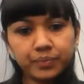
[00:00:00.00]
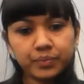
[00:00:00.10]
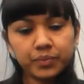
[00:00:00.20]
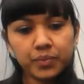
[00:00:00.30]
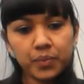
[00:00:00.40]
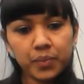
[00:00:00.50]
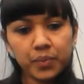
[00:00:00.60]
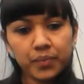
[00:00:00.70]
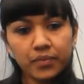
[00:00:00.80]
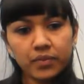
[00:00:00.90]

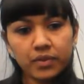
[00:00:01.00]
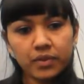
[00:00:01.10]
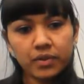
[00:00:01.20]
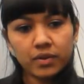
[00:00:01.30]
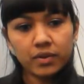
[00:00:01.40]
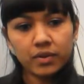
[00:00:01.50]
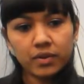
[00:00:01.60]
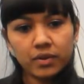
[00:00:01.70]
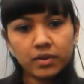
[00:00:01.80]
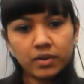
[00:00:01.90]

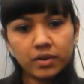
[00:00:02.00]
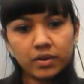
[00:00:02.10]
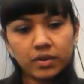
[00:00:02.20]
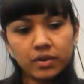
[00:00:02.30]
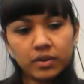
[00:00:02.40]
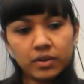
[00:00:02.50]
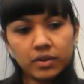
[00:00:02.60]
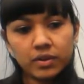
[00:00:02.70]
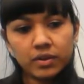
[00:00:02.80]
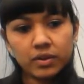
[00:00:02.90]

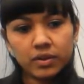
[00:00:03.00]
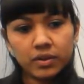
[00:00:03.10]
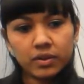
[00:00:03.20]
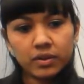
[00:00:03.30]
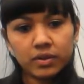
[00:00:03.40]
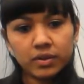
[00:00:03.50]
[no speech]